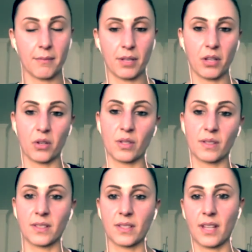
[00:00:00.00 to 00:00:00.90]

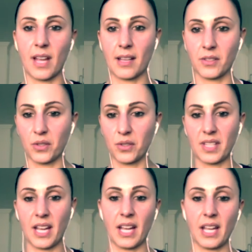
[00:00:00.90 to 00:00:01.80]
because as you
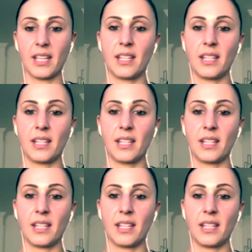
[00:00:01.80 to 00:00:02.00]
say,